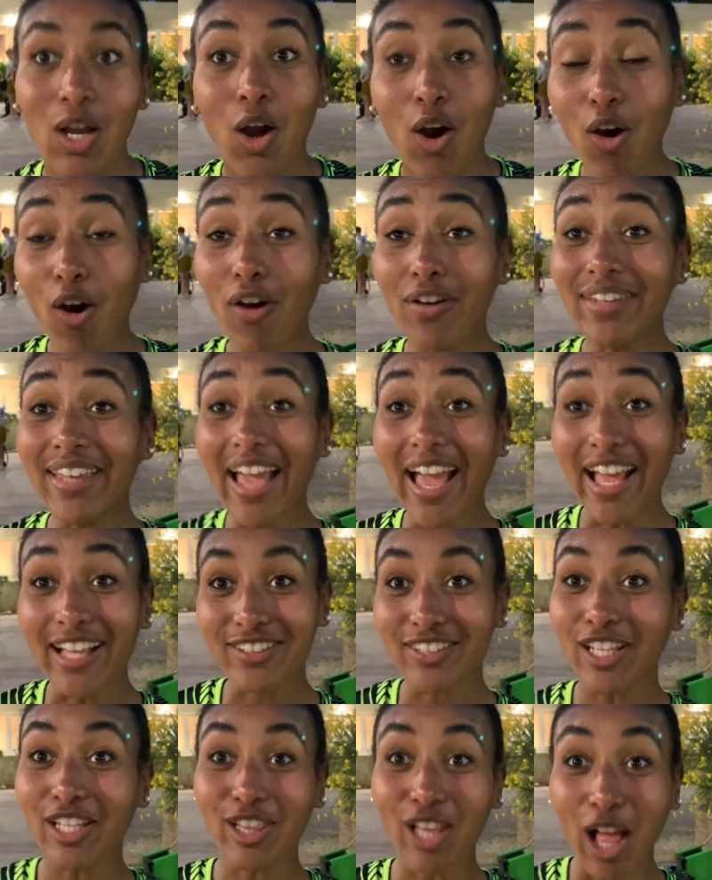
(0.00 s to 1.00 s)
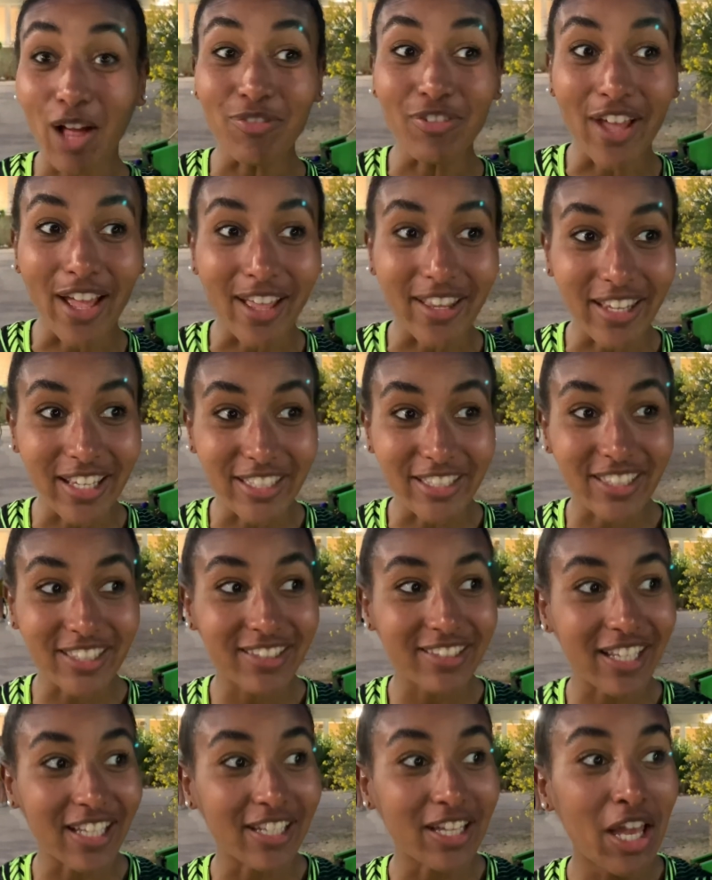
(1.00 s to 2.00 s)
Oh yes, I love it.
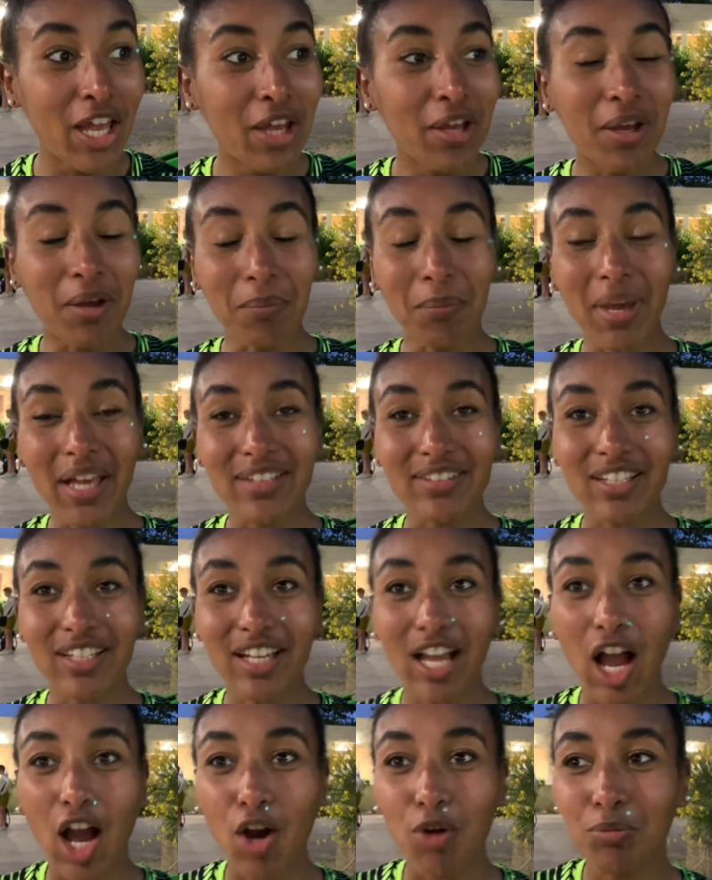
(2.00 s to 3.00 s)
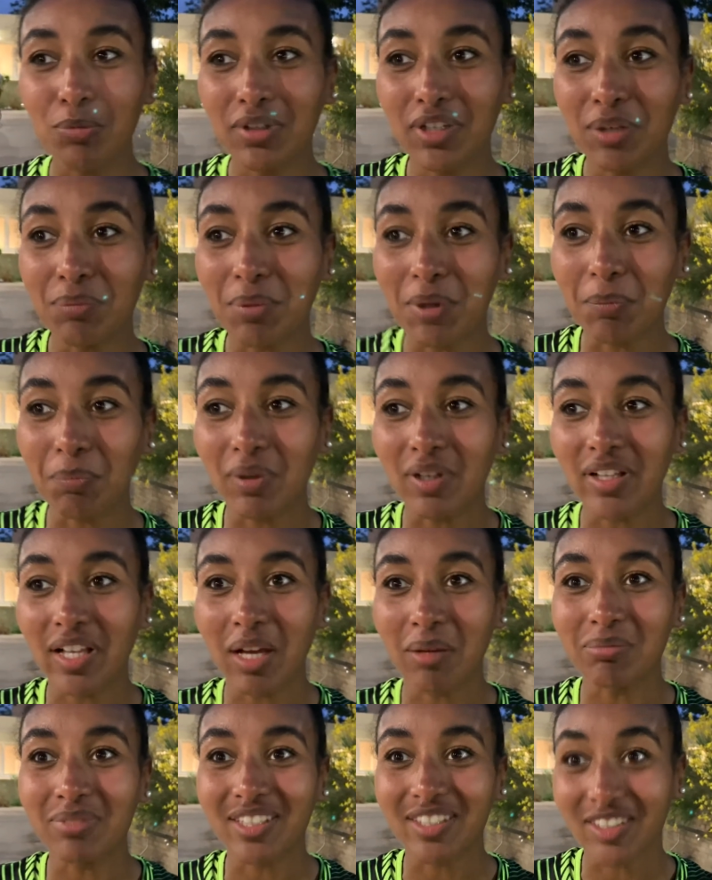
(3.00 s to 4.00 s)
It's just like amazing how many people
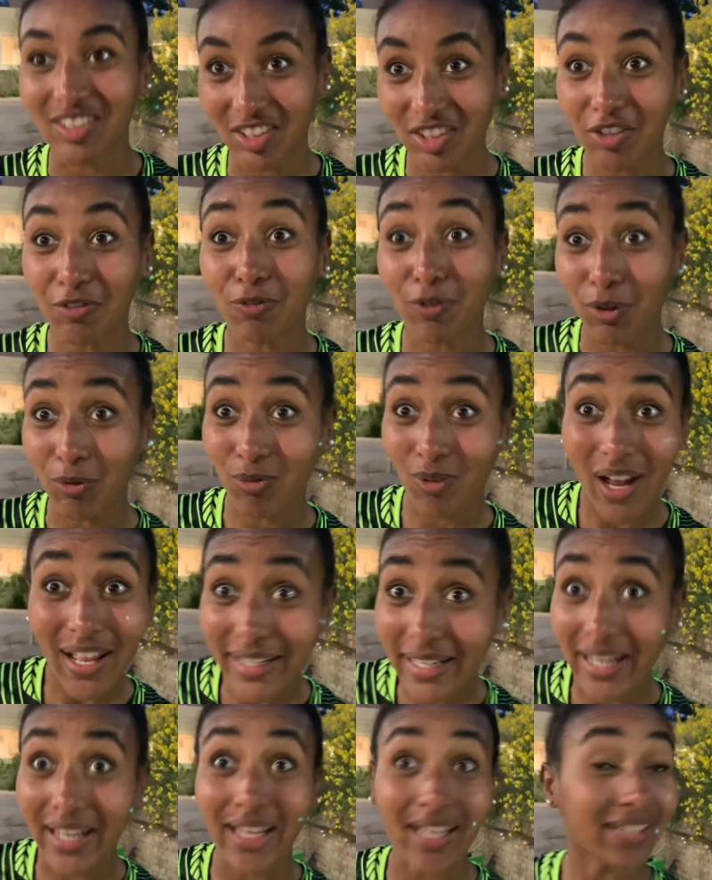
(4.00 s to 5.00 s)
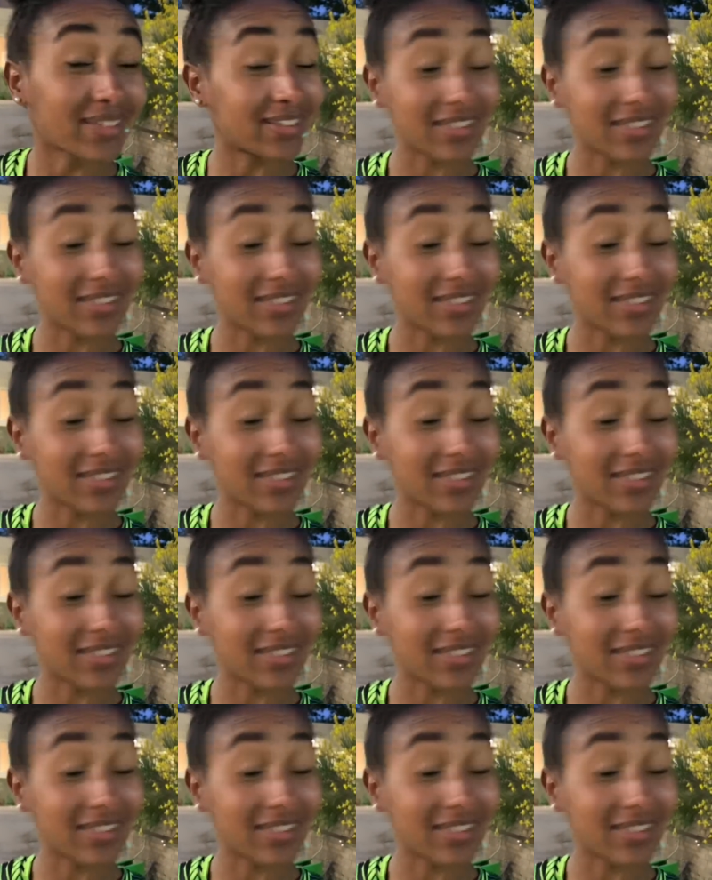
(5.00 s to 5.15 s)
come to just for running.